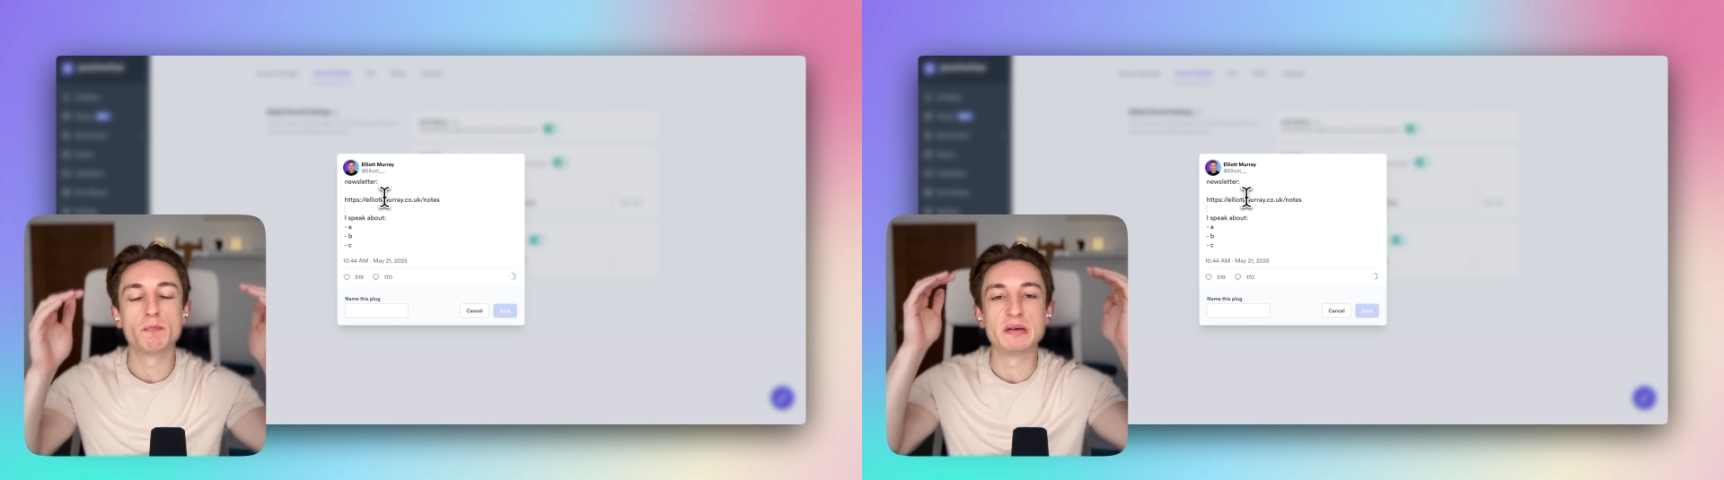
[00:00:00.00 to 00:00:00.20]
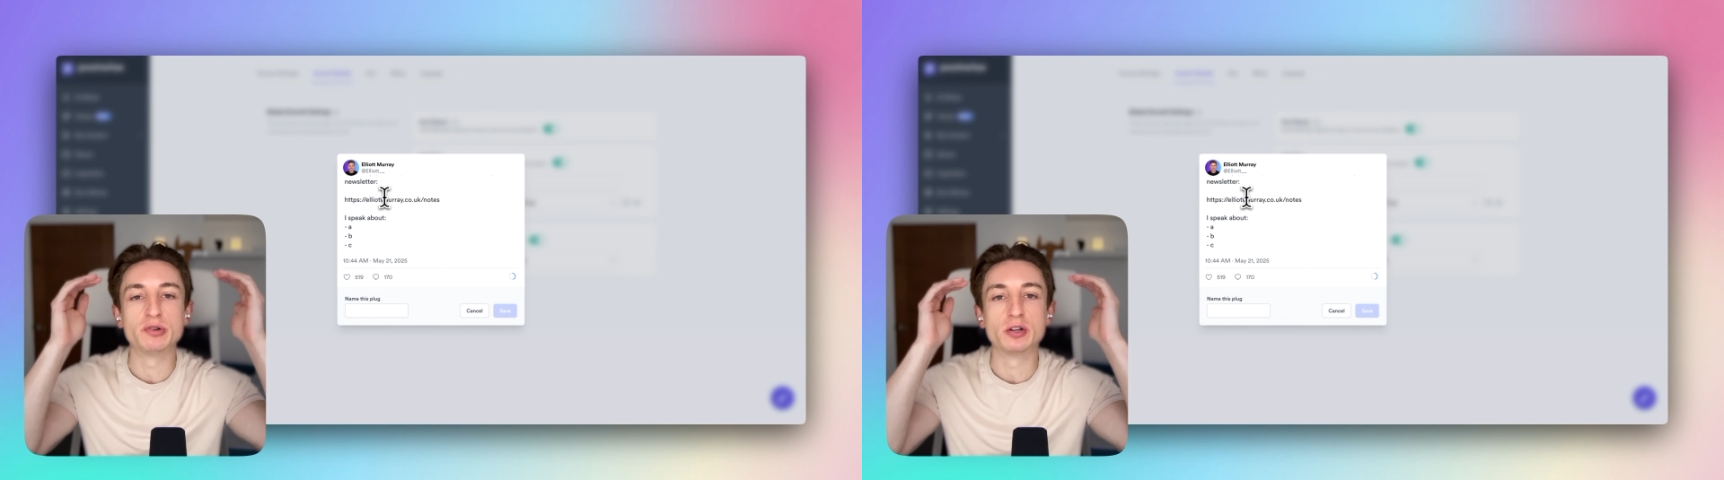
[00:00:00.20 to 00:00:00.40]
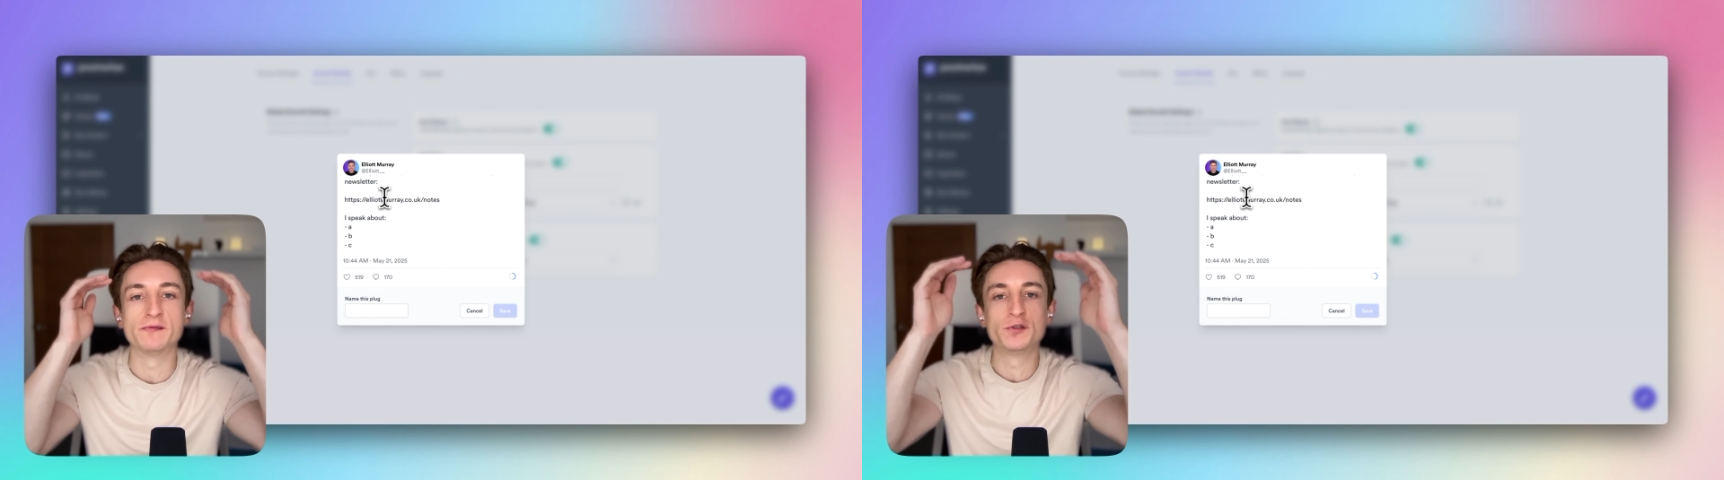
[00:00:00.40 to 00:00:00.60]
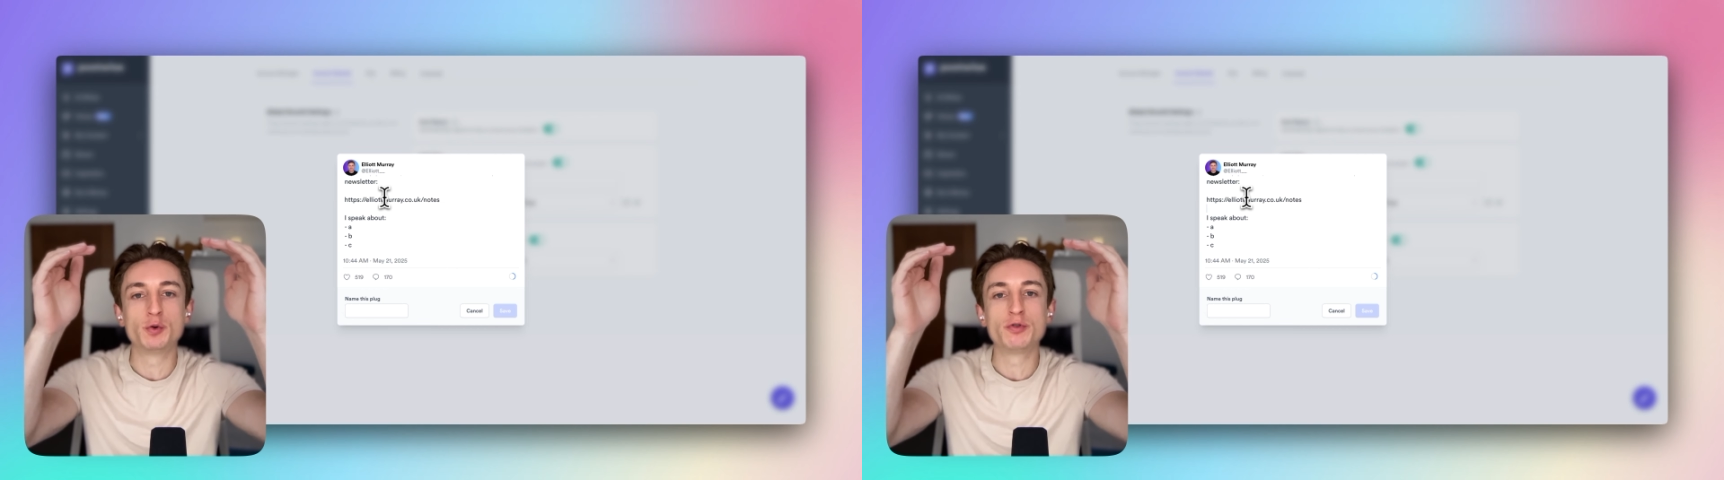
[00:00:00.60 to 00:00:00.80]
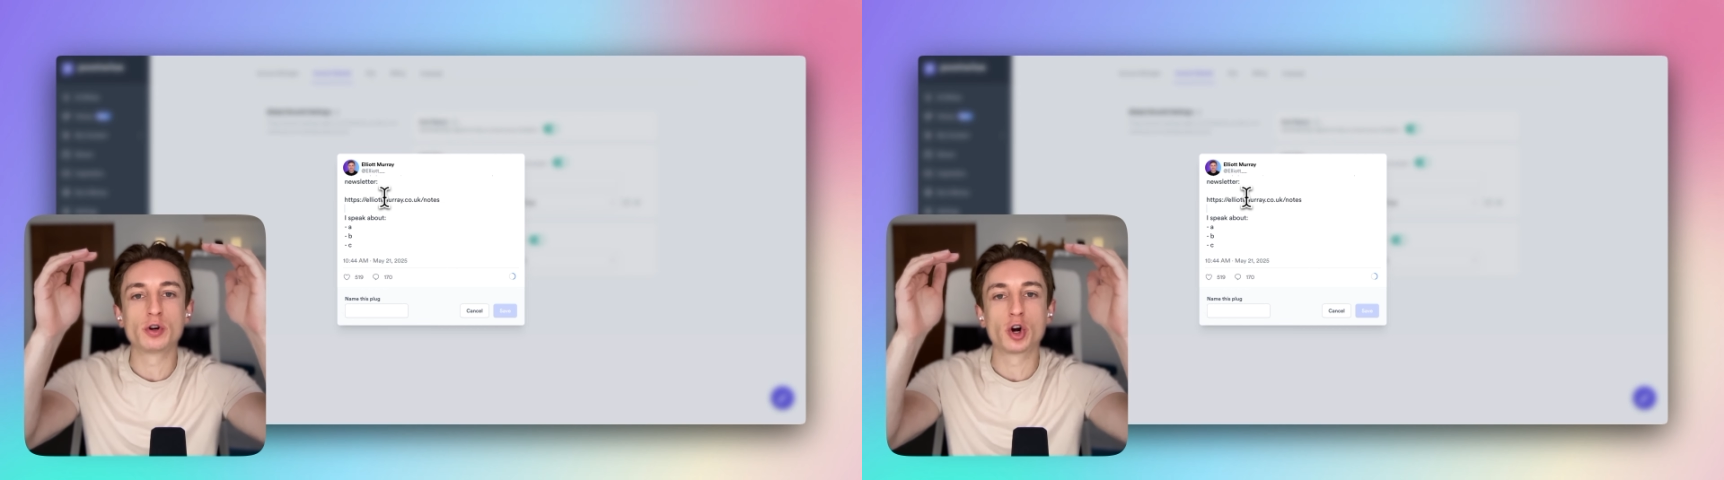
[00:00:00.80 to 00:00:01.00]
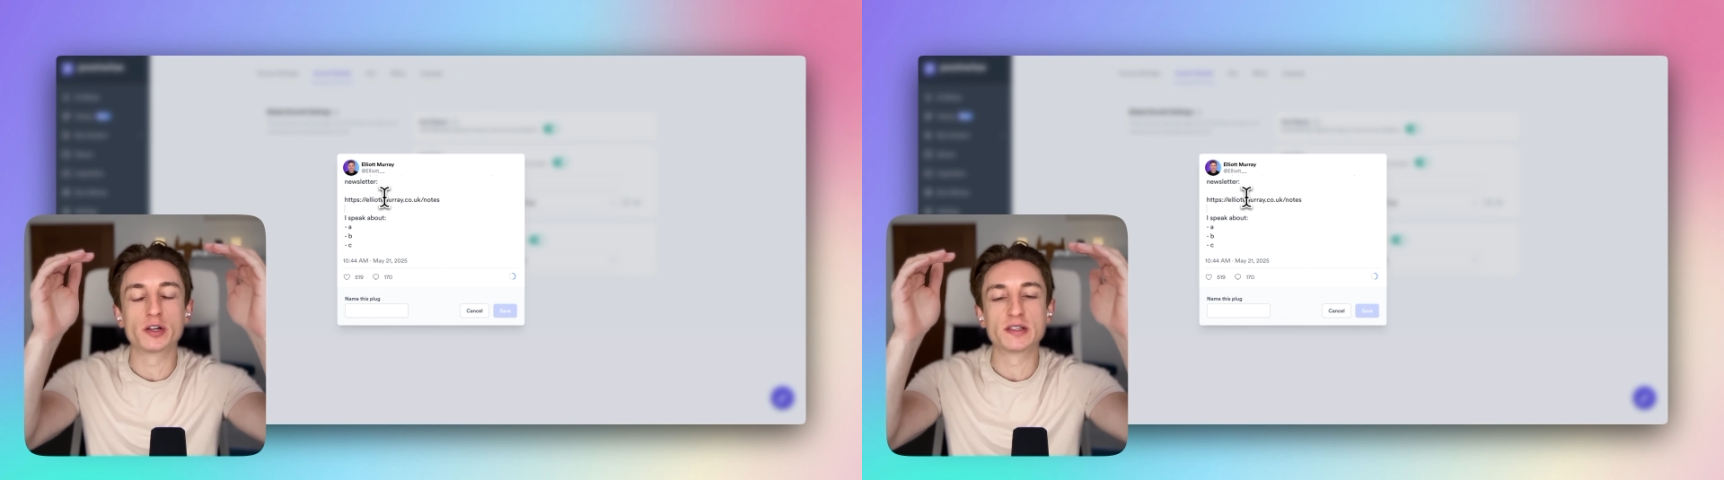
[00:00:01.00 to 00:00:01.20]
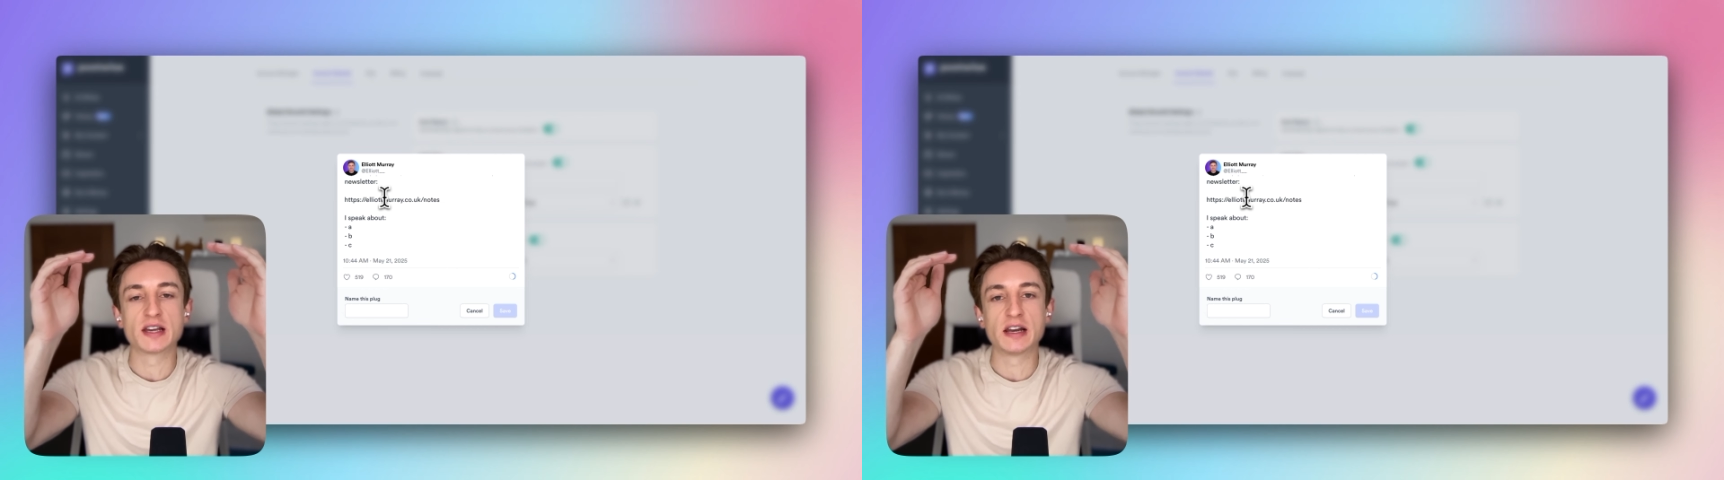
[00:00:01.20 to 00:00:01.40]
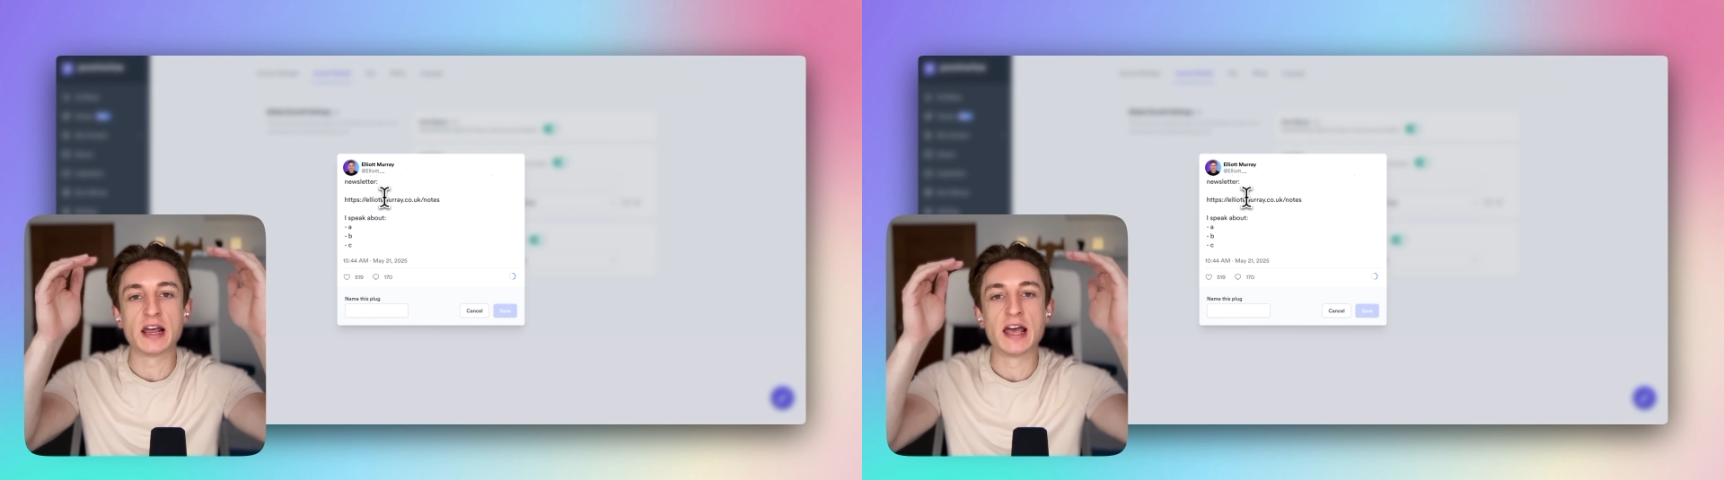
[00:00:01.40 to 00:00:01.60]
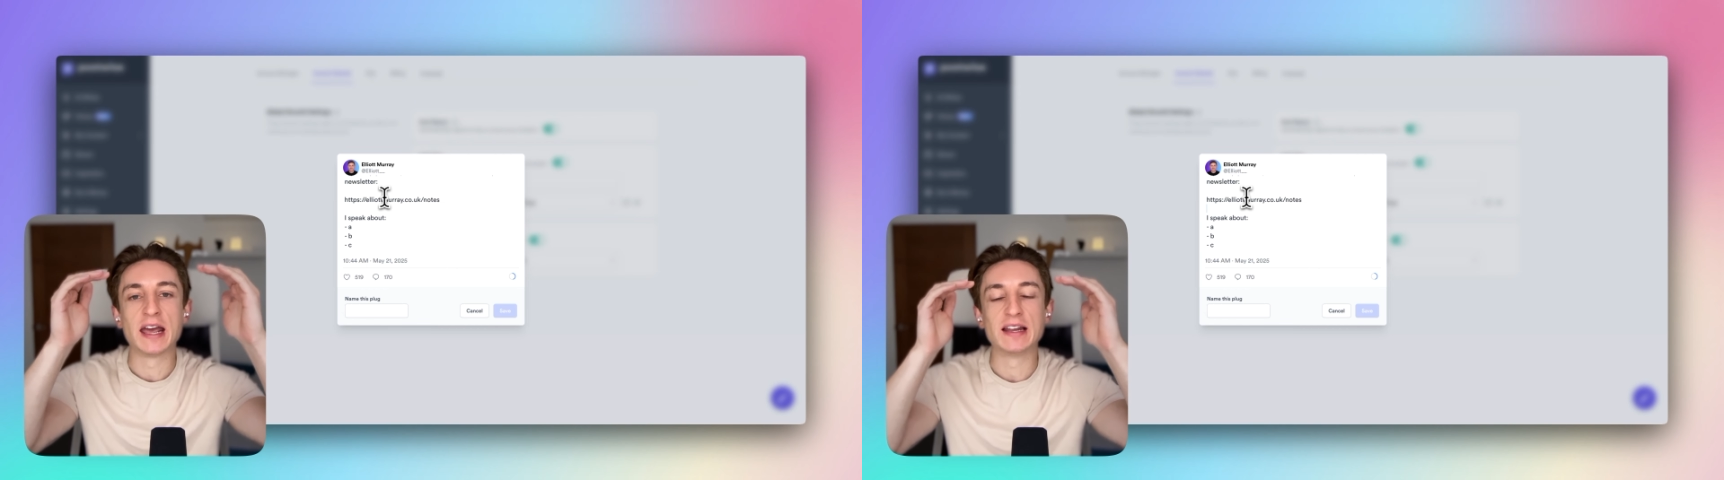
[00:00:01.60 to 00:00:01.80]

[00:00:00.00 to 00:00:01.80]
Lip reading: people that view your content